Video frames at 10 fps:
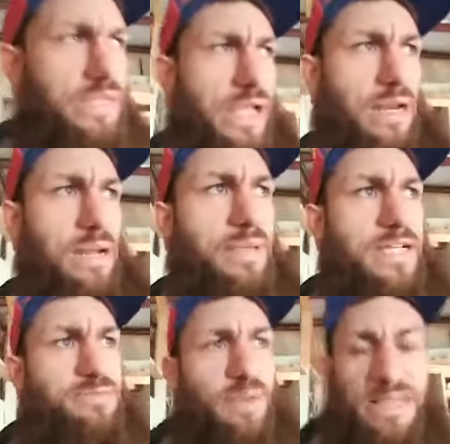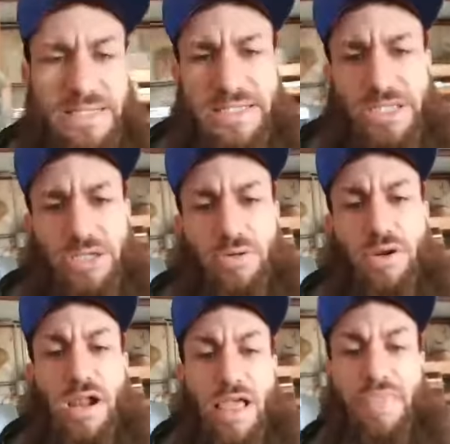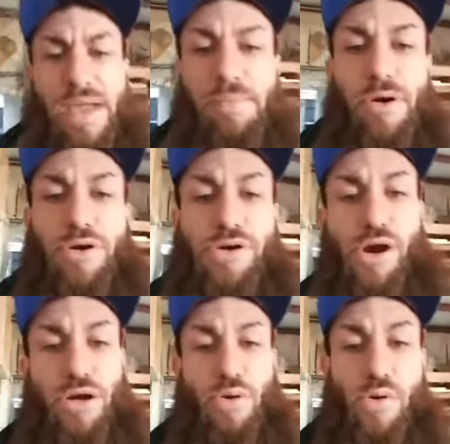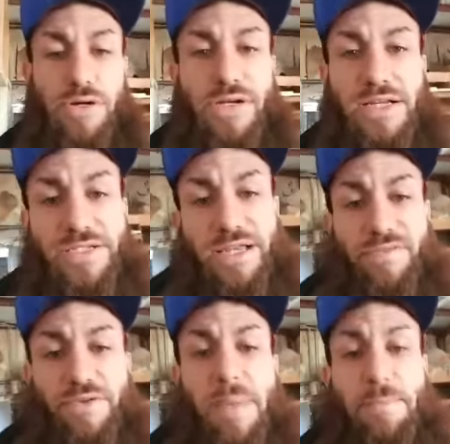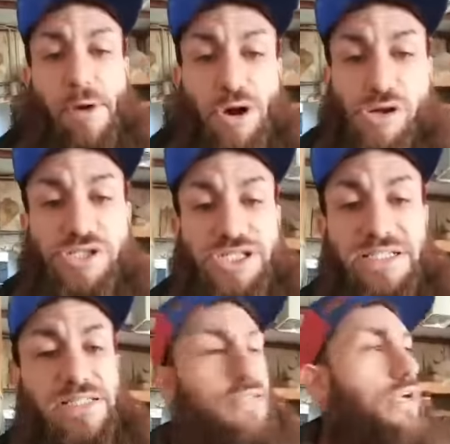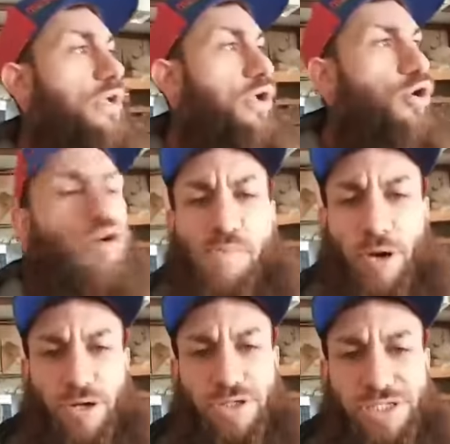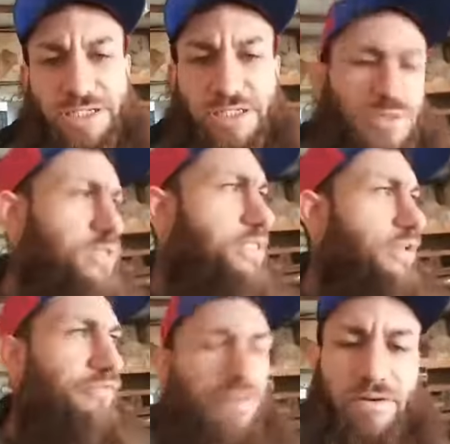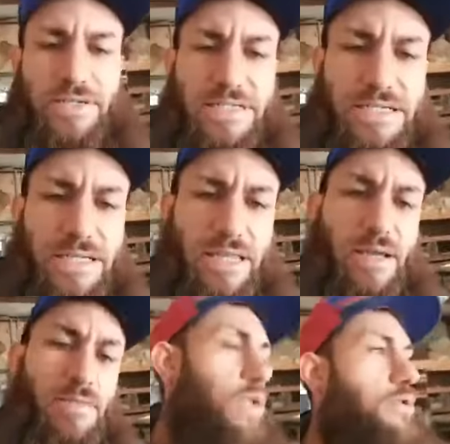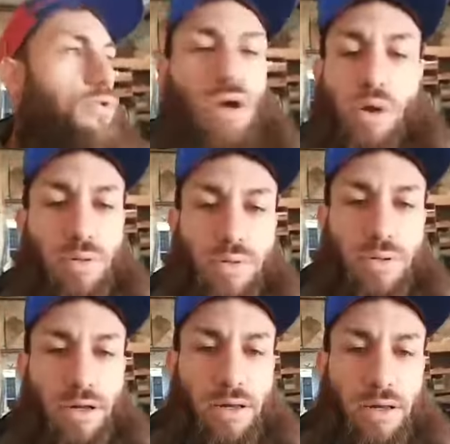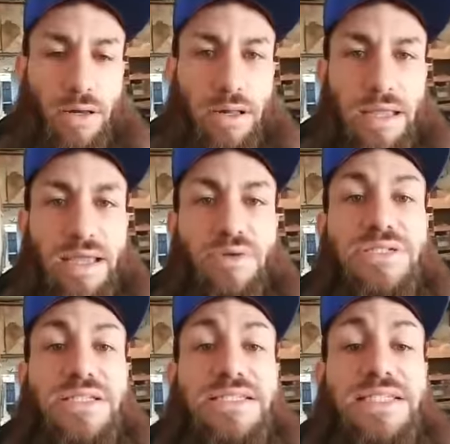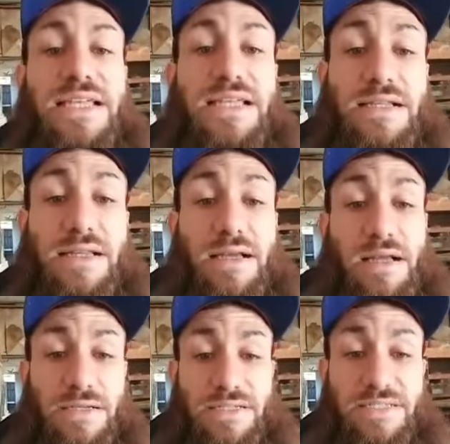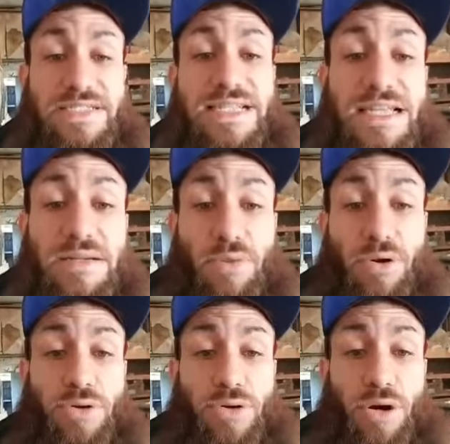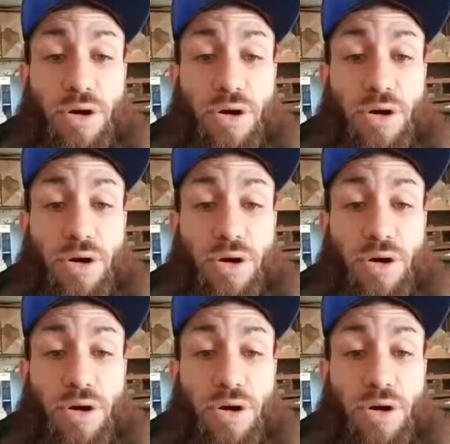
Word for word: Let me explain this to you. They murdered our Lord and their Savior. They murdered Jesus. Who murdered Jesus? Was it the Pharisees and them? No. It was sin. Sin murdered our